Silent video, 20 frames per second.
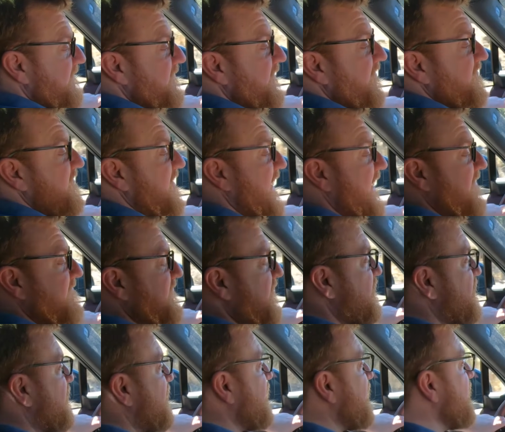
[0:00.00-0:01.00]
does have
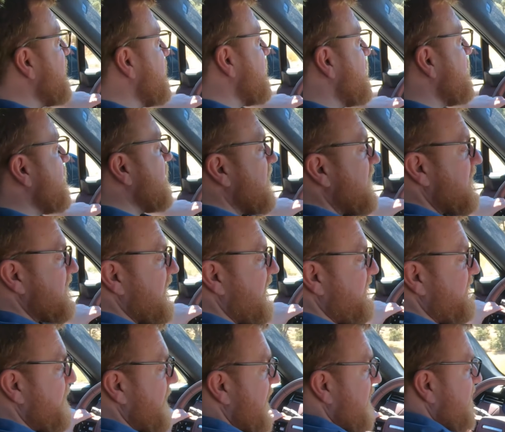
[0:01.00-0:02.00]
2
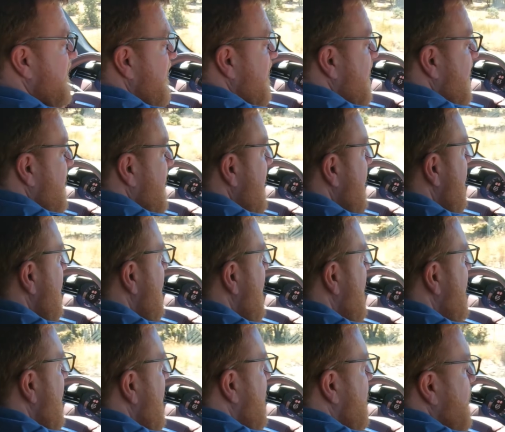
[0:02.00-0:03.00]
glove boxes over here,
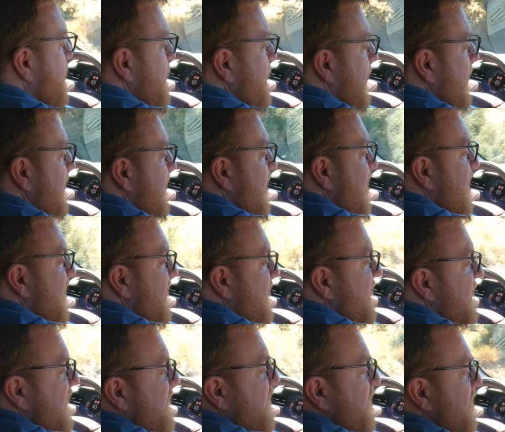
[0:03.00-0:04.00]
and there's buttons. It's
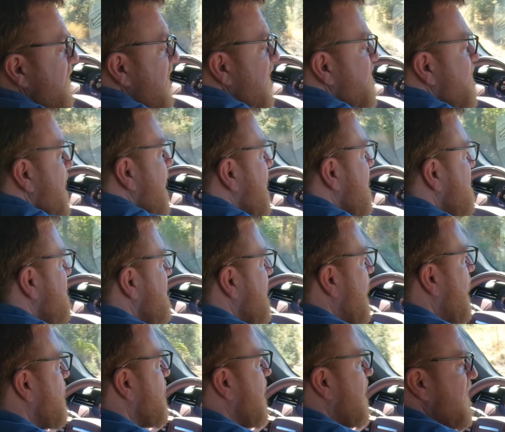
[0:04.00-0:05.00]
digital glove box to
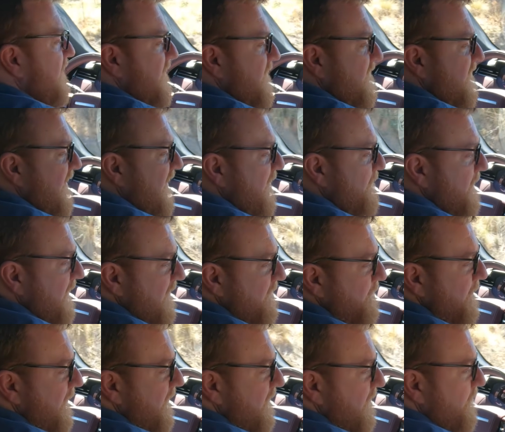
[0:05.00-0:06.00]
open the top and
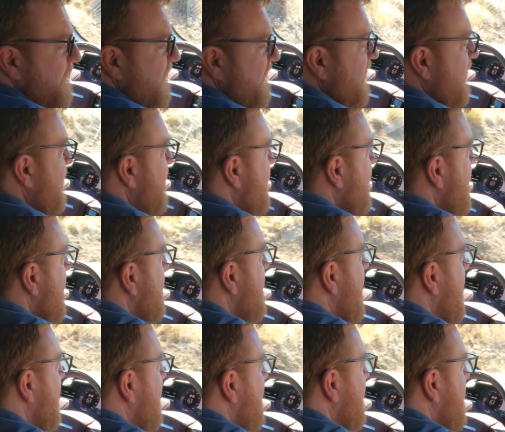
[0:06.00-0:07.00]
bottom, so there's a good
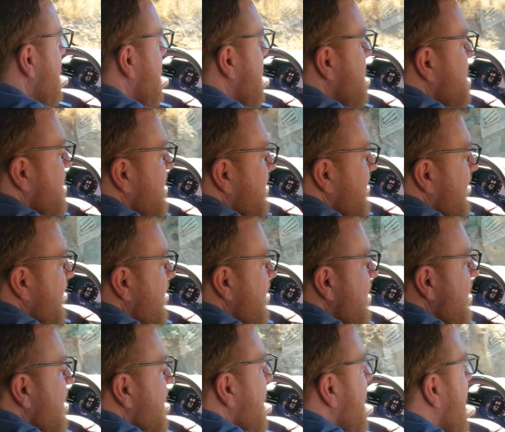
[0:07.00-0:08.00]
amount of storage in there.
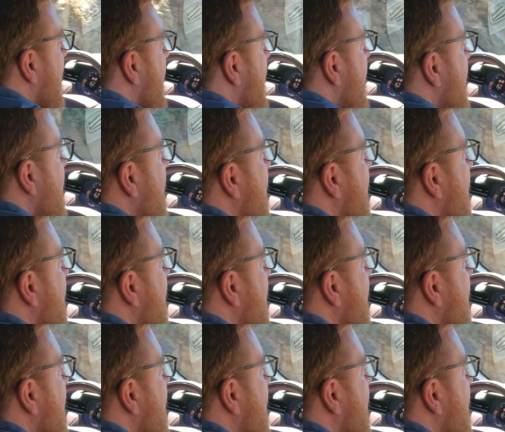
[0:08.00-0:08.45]
And the